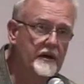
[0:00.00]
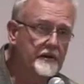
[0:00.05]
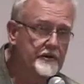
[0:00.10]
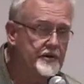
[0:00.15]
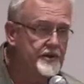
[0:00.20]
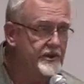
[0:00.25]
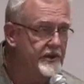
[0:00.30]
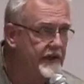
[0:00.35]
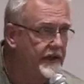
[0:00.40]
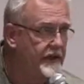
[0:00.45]

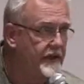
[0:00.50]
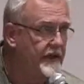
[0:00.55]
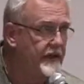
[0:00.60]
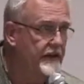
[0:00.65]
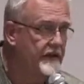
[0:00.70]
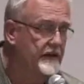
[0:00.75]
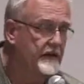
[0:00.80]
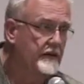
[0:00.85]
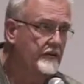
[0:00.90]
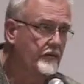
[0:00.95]

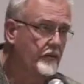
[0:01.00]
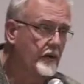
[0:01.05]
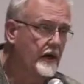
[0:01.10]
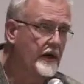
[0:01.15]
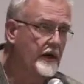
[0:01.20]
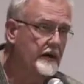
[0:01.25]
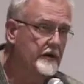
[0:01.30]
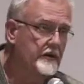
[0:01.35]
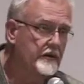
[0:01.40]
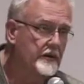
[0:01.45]
sheeting of
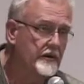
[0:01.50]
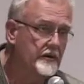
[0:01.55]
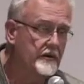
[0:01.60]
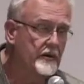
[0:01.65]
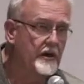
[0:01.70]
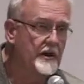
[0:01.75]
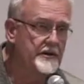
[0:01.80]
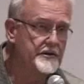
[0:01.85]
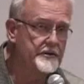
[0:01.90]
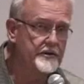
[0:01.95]
water
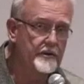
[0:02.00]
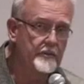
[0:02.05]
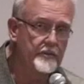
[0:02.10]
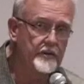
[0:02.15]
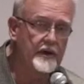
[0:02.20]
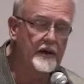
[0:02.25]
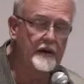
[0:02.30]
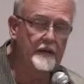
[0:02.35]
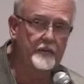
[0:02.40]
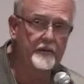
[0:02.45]
across your
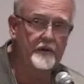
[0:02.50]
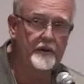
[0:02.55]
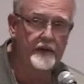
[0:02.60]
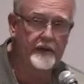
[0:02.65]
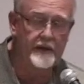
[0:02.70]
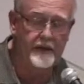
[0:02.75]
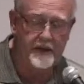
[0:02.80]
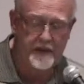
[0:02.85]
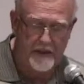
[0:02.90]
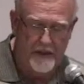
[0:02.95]

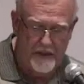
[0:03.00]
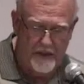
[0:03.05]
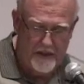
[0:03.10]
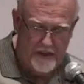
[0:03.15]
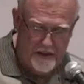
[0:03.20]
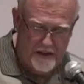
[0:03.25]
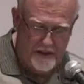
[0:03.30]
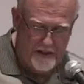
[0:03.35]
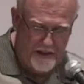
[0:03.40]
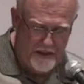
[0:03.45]
property.
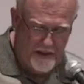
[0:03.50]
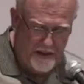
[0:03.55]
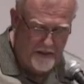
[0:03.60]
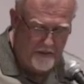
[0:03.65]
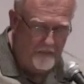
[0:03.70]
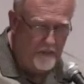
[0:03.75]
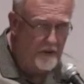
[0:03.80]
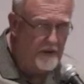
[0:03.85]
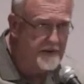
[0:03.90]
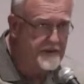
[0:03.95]

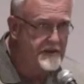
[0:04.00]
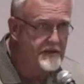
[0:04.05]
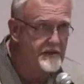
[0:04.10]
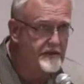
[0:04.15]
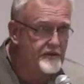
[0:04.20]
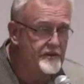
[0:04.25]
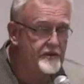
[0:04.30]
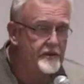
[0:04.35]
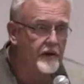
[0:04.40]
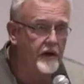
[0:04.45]
Once
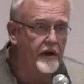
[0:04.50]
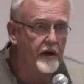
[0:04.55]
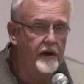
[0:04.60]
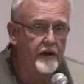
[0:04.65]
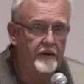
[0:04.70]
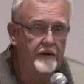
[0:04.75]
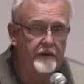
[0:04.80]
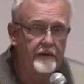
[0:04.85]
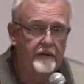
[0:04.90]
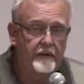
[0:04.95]

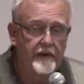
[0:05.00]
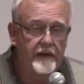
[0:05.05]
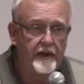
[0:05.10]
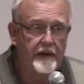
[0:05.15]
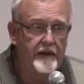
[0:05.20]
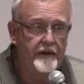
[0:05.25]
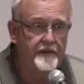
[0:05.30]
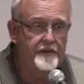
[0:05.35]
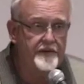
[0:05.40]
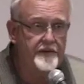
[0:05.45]
installed,
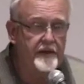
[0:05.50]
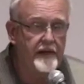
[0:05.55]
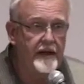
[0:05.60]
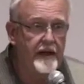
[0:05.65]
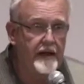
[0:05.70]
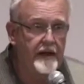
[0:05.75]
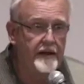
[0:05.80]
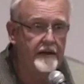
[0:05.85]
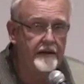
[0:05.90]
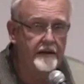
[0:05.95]
they
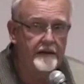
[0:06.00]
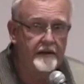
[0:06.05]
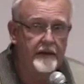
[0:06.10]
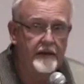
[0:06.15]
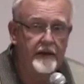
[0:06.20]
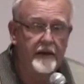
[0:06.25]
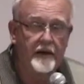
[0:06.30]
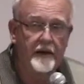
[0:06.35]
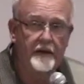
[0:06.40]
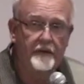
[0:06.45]
stand
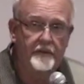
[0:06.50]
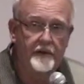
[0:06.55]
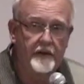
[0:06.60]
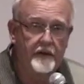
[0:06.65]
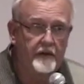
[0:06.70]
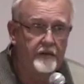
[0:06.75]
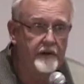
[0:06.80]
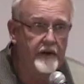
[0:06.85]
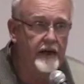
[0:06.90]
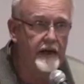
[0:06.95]

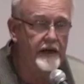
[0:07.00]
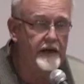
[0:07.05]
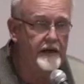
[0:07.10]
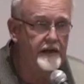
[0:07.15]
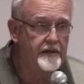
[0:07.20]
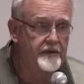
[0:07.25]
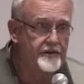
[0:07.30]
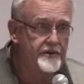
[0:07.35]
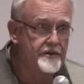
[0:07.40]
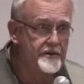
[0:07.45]
9
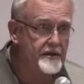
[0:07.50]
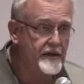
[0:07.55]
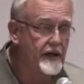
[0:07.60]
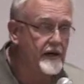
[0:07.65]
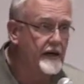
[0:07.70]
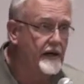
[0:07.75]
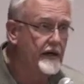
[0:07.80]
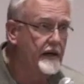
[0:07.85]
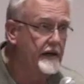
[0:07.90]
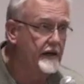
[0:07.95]
inches
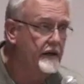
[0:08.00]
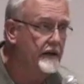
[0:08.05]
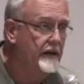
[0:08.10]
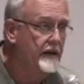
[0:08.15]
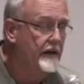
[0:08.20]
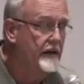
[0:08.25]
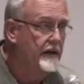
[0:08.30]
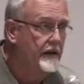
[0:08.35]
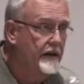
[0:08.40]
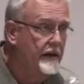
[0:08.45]
high,
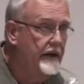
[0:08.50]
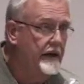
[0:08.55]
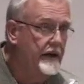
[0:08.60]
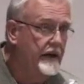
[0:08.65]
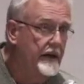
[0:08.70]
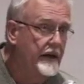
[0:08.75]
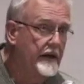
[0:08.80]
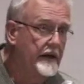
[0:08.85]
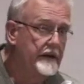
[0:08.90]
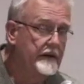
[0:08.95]

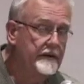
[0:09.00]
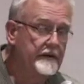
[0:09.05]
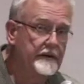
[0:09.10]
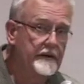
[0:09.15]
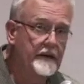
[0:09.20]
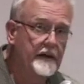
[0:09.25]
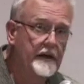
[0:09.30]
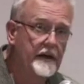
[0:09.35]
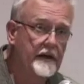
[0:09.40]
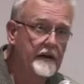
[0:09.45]
and
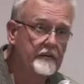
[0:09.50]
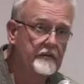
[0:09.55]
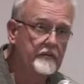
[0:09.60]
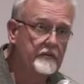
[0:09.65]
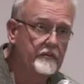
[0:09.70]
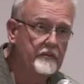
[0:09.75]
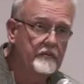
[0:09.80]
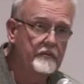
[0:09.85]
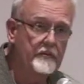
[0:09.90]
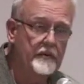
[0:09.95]

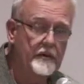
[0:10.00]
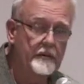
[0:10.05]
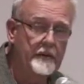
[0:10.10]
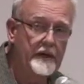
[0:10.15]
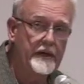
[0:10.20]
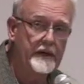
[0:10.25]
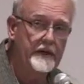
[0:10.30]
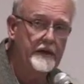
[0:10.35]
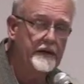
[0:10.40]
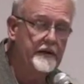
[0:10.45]

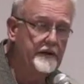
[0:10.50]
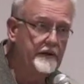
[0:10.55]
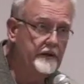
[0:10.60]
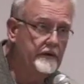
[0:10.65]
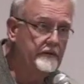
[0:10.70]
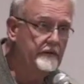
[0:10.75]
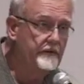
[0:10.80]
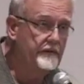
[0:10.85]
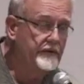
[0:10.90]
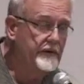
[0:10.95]
about
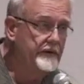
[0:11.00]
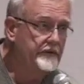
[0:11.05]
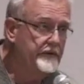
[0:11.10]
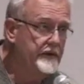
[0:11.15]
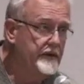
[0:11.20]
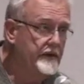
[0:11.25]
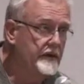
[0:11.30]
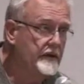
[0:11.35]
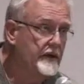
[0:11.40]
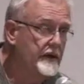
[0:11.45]

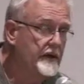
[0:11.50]
150 or